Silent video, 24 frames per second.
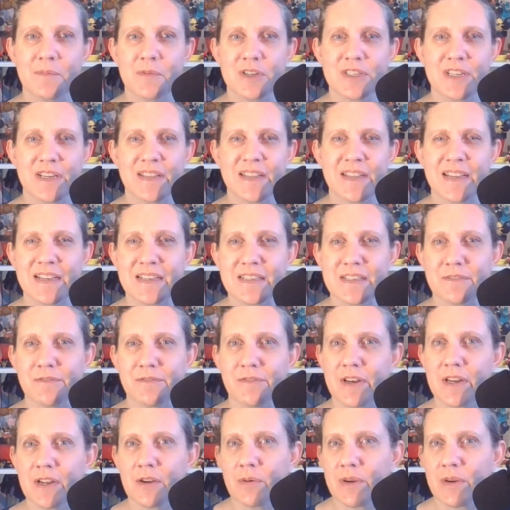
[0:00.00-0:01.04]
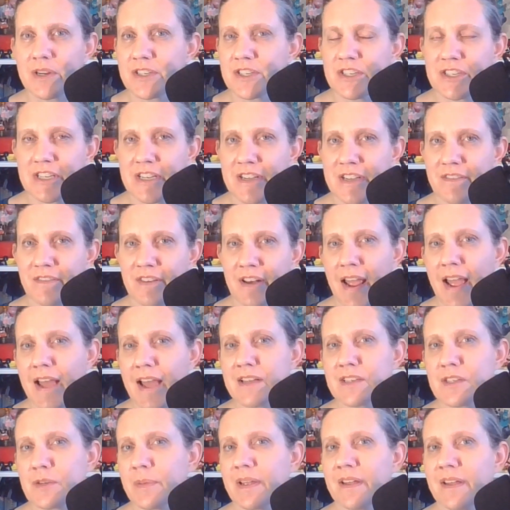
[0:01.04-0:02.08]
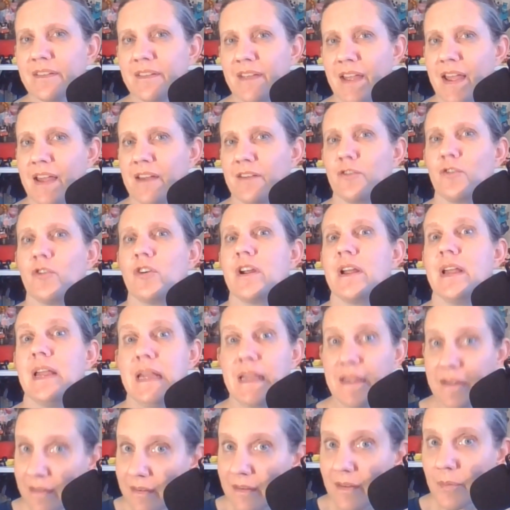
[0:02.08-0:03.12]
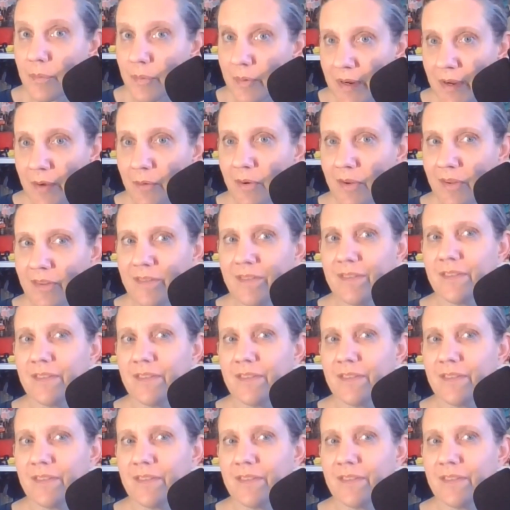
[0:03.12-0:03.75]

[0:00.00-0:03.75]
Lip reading: which I think is a funny question to even ask because Andor is a prequel.